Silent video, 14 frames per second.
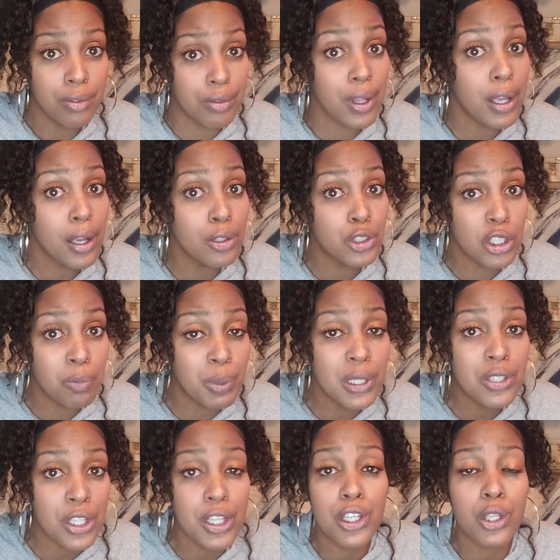The
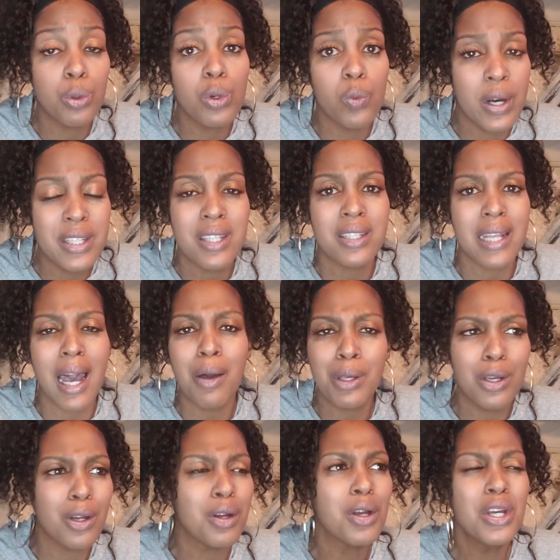LGBTQ, the ones that's out
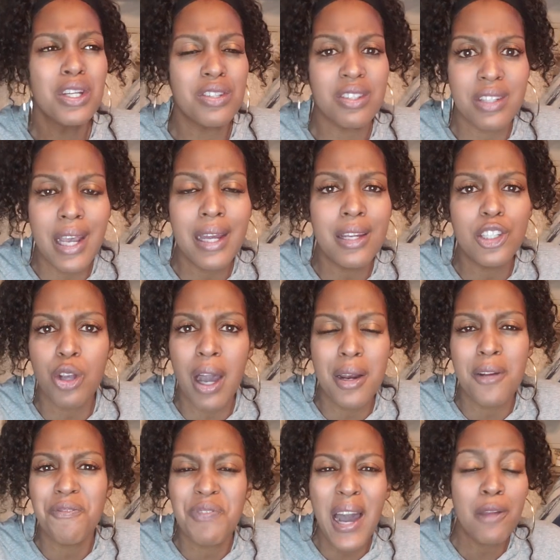here steady trying
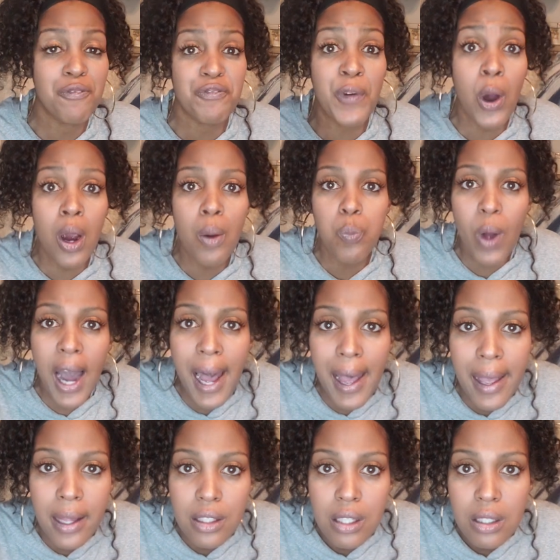to fight for what?